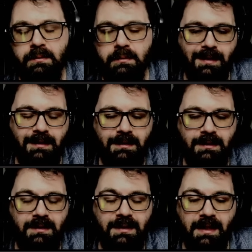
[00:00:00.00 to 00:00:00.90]
And then
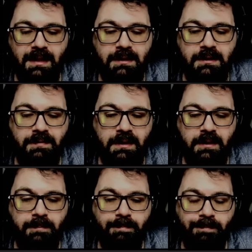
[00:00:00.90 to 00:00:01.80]
Sustaining
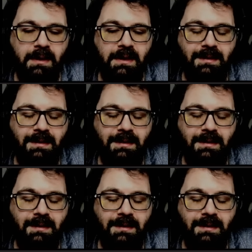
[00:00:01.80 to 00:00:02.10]
Sphere, I mean,